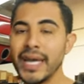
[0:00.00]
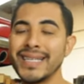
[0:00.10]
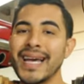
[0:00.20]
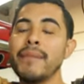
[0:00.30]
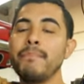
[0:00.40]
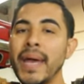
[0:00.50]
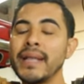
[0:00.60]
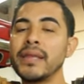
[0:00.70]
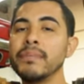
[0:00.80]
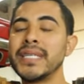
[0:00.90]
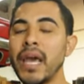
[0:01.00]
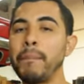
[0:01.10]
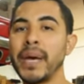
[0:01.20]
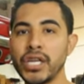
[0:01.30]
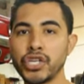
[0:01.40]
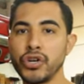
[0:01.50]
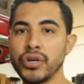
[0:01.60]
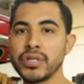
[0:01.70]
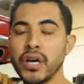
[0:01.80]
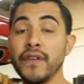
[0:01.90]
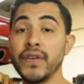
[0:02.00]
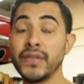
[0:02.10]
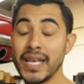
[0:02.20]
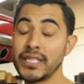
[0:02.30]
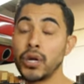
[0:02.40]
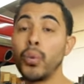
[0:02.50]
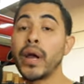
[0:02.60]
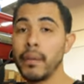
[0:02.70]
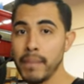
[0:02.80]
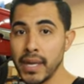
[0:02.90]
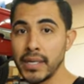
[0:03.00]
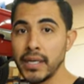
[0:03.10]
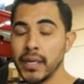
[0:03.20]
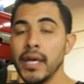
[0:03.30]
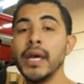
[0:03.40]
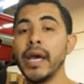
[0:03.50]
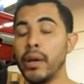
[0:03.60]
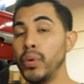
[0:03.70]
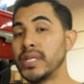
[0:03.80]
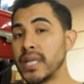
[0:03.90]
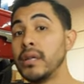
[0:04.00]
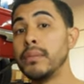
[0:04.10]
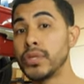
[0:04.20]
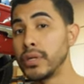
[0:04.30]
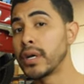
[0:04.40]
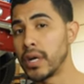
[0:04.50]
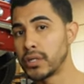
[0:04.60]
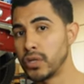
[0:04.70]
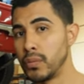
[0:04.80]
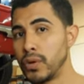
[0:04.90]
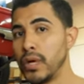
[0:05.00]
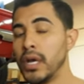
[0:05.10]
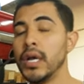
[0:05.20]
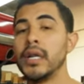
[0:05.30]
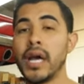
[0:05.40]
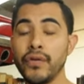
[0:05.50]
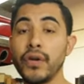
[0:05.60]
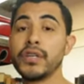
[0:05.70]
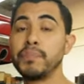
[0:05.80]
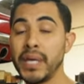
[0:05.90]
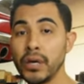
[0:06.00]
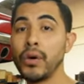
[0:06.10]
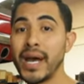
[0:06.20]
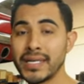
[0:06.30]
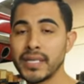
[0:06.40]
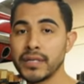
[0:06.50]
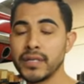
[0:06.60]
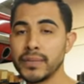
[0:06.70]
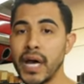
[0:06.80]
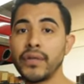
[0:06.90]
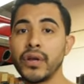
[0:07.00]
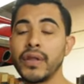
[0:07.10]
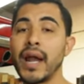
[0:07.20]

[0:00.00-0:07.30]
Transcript: is I make them take pictures of the things they're recommending and we send them to the customer. Now there's POS systems out there that